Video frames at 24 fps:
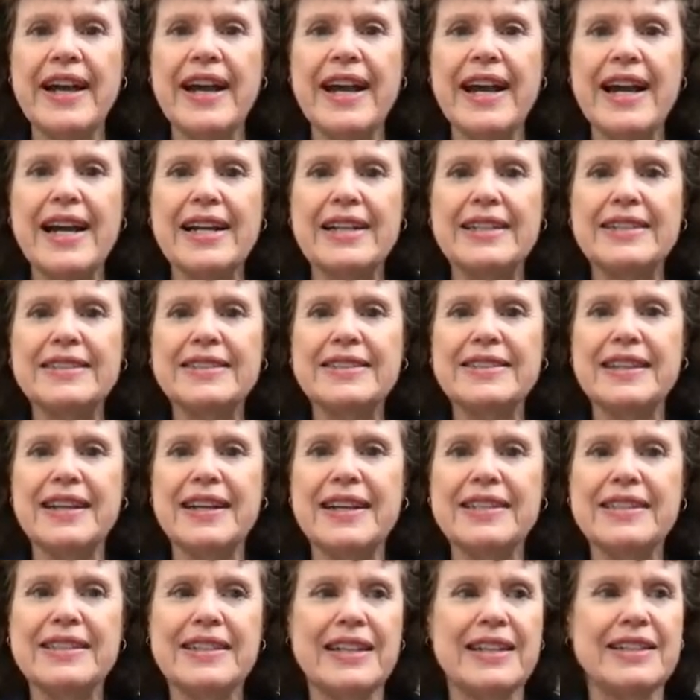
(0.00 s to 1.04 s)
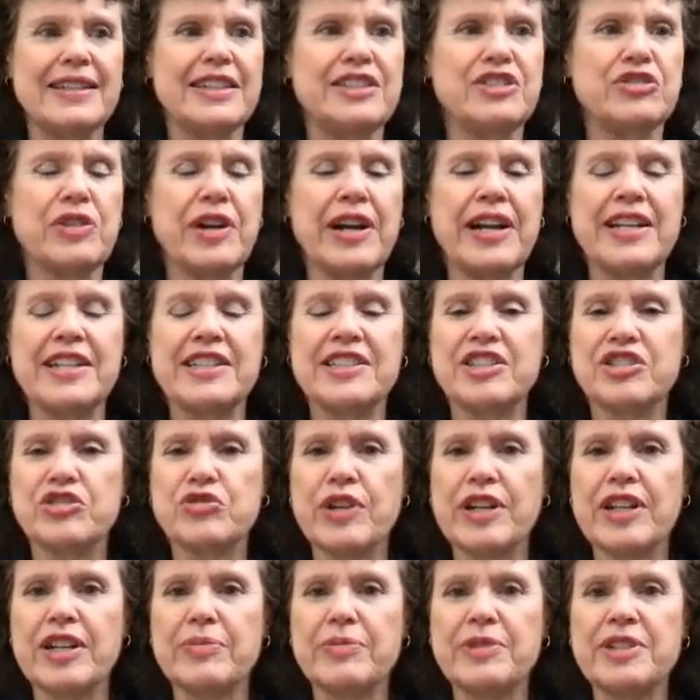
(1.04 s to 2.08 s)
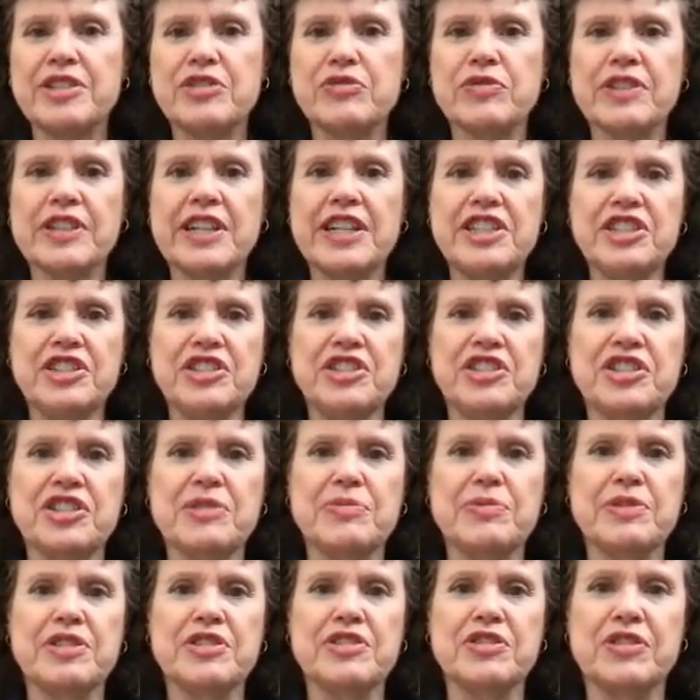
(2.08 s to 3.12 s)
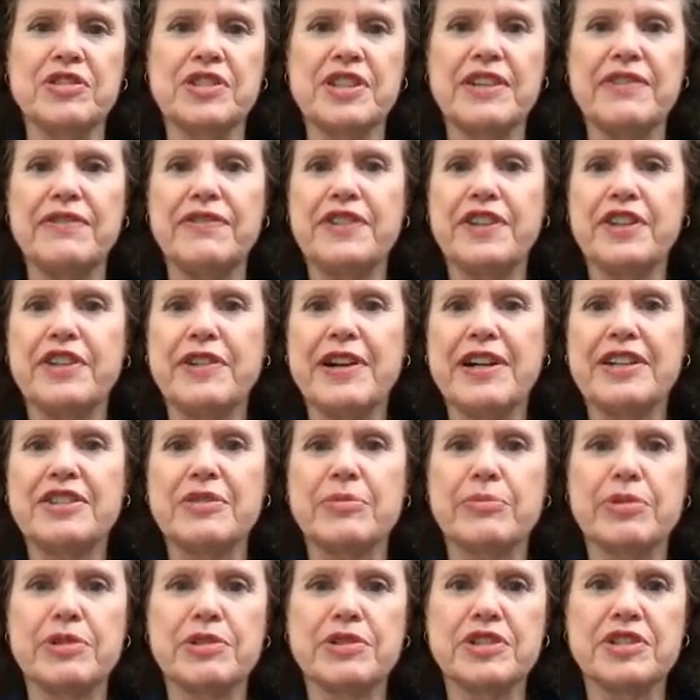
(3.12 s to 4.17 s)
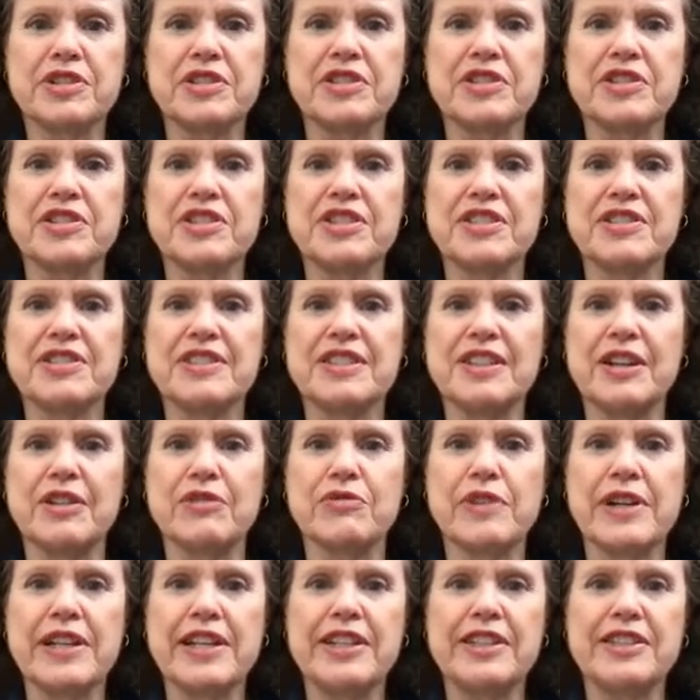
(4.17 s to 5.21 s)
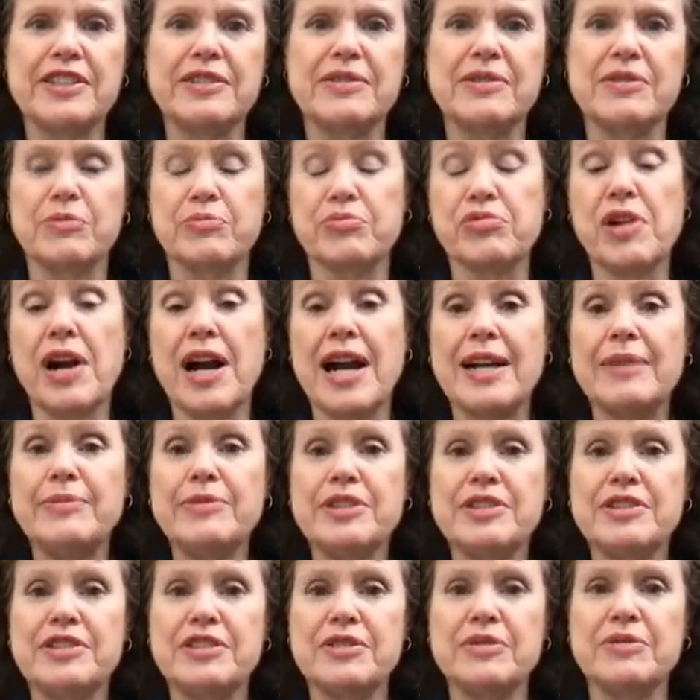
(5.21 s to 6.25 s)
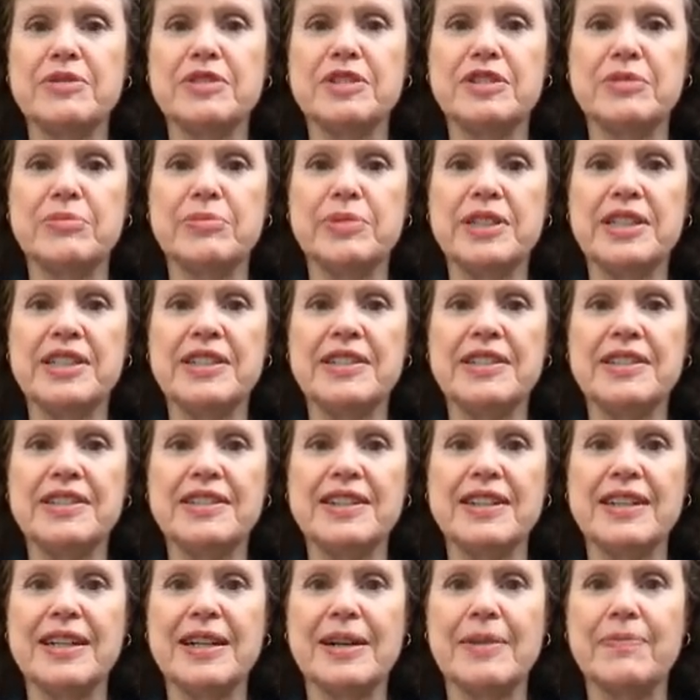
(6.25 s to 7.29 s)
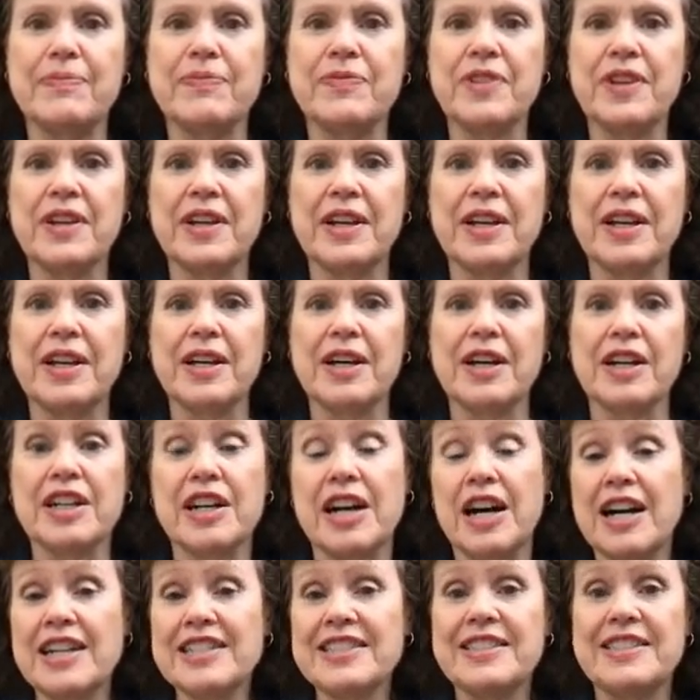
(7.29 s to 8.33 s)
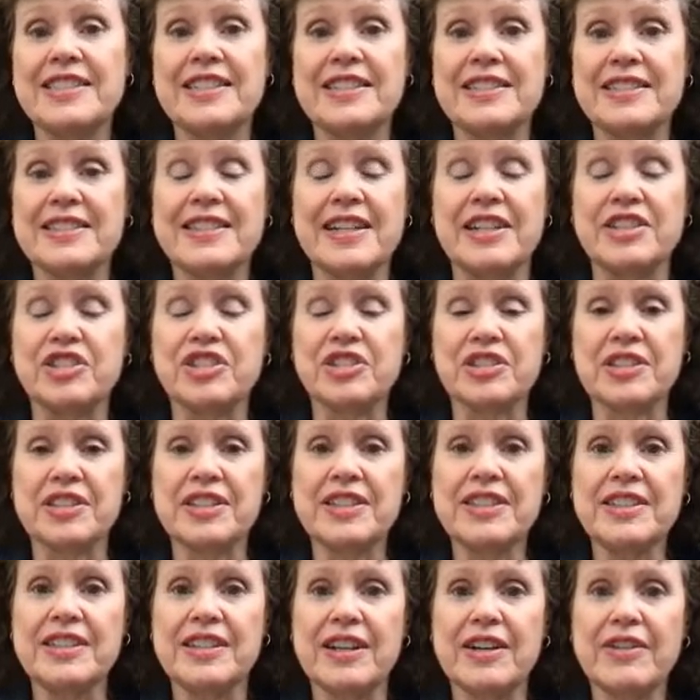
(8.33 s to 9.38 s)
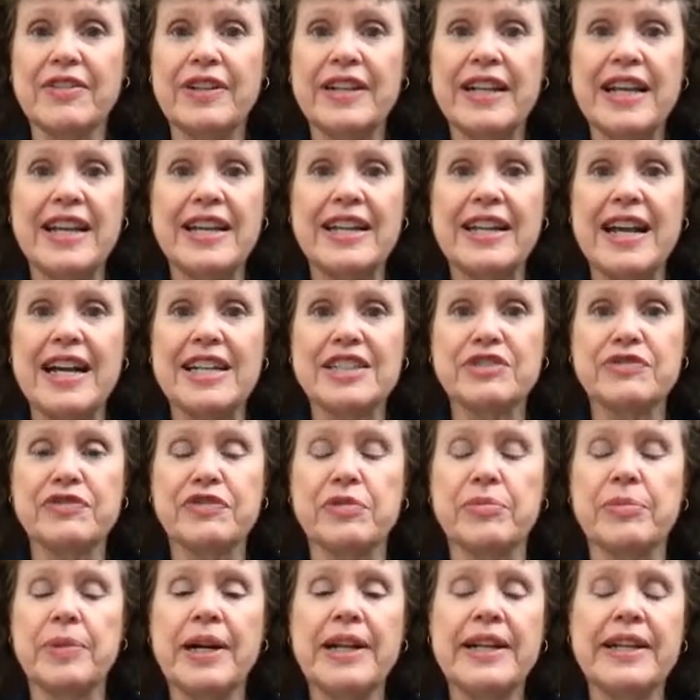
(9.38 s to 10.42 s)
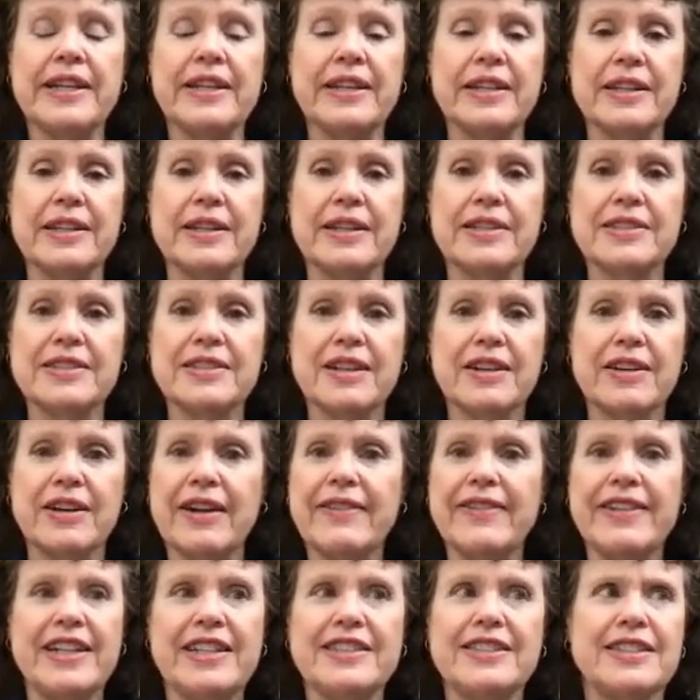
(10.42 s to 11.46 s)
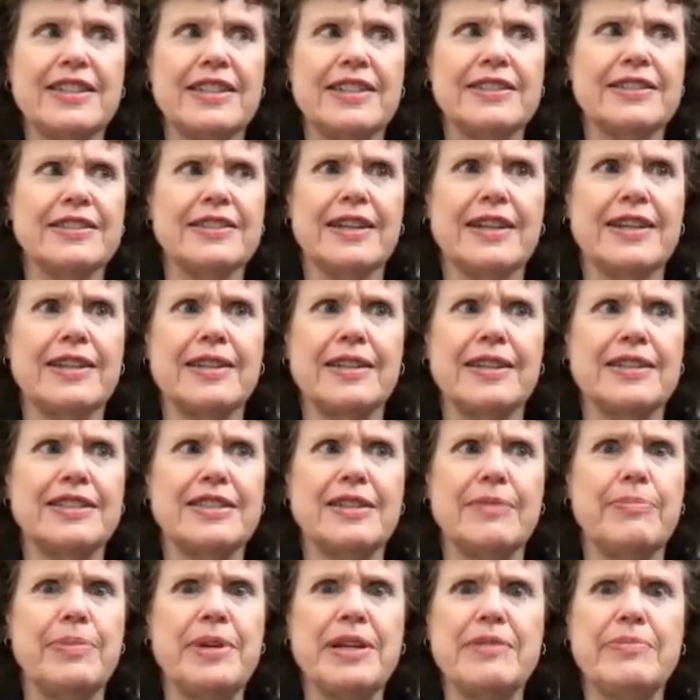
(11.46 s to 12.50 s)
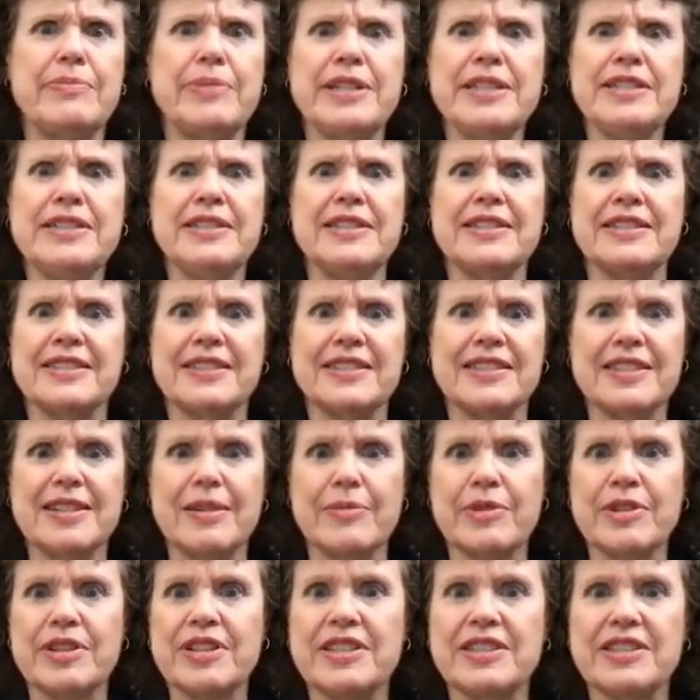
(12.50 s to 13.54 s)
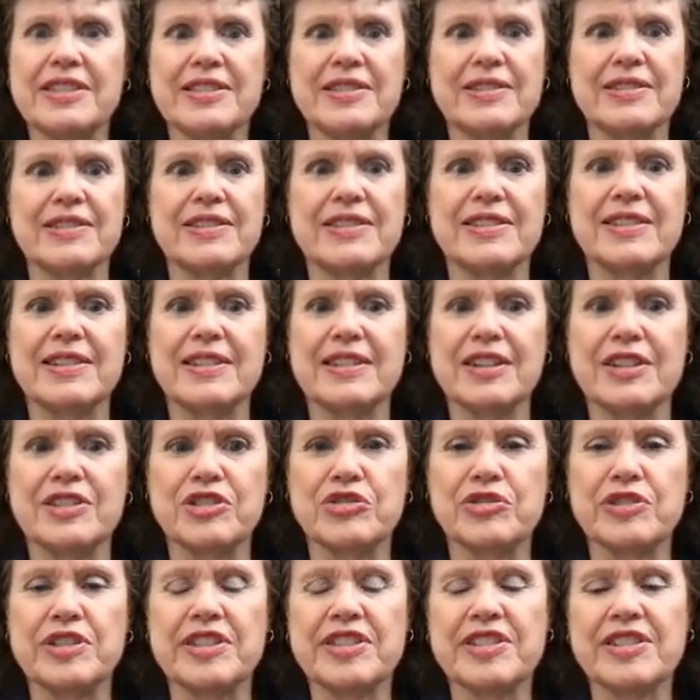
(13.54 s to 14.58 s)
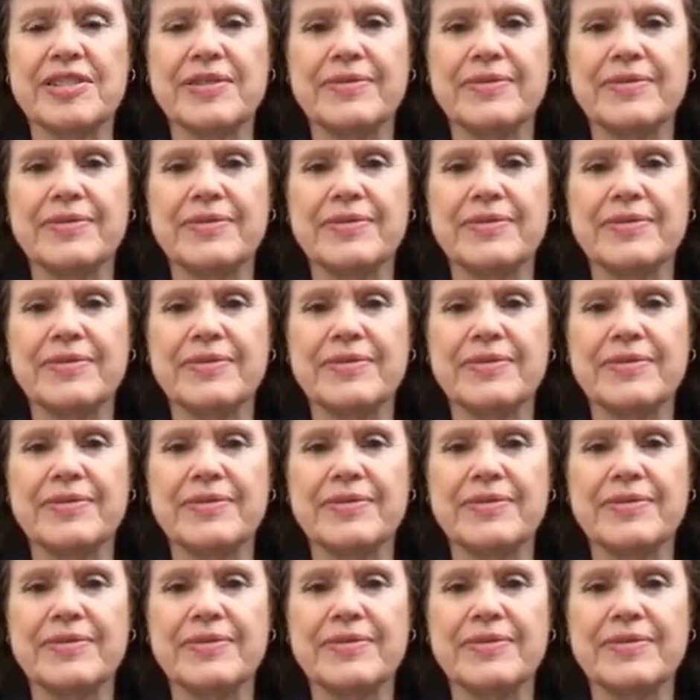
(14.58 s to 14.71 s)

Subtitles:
and they try and strike up these relationships until they figure out the person is, ready, primed to be accosted, essentially, and ask for money. So, I mean, it's like, it's a big business in some of these countries.